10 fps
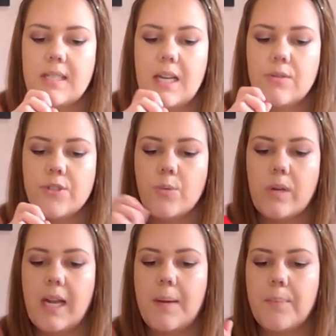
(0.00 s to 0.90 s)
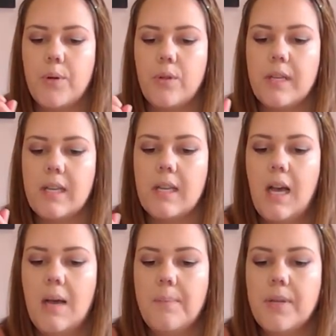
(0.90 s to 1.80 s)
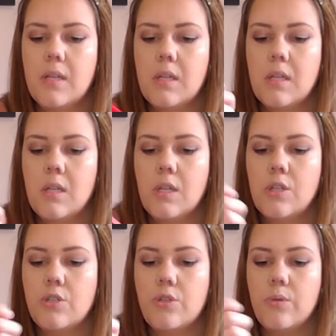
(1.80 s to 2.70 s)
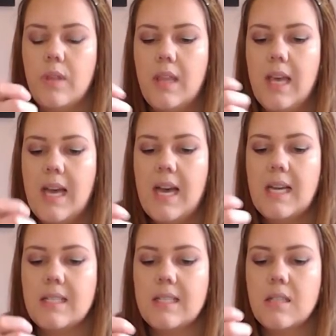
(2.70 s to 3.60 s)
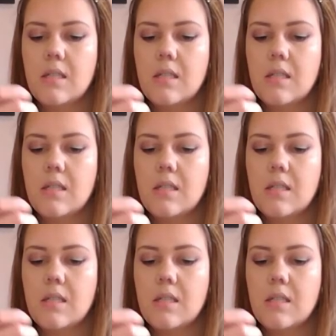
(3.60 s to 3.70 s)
down so we're not pulling it up, do that.